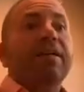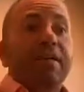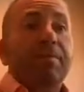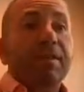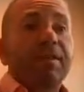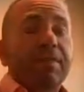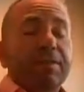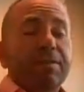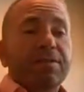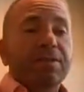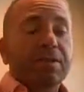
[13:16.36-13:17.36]
going to believe
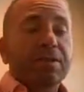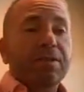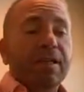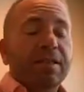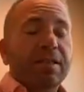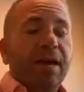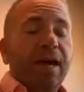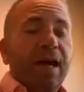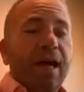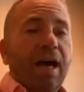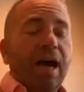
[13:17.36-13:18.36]
this. She's like,
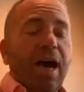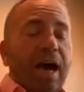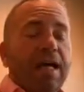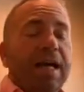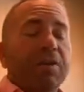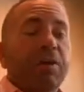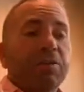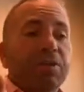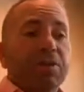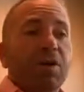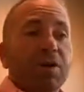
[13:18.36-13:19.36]
I got to know,
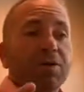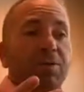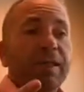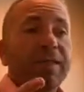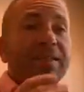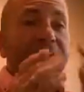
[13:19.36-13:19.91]
does it cause brain